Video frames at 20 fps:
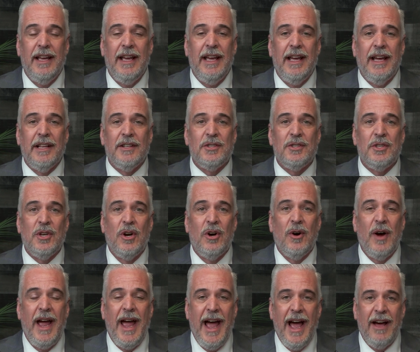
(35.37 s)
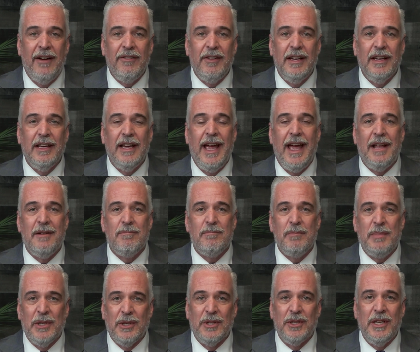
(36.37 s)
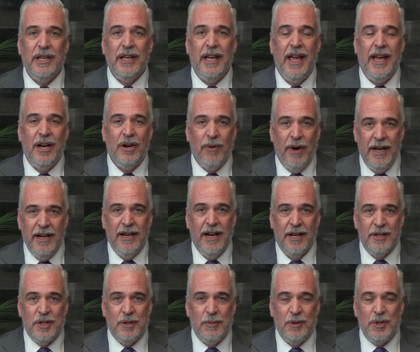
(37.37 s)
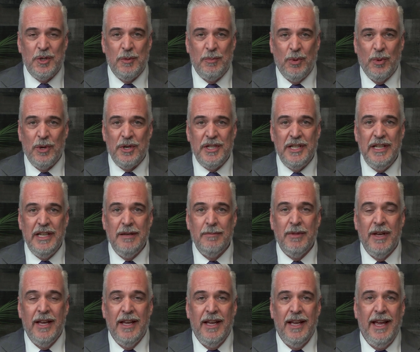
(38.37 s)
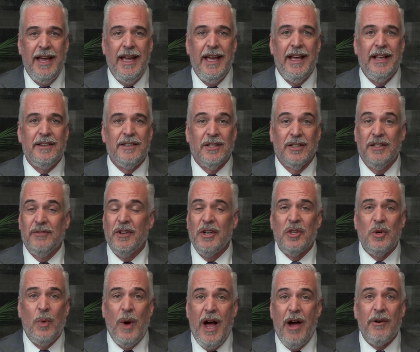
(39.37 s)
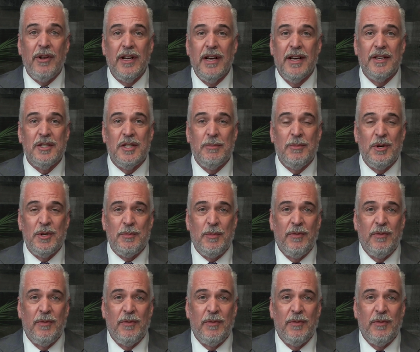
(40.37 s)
and so having and building a great customer support team and delivering the wow to customers,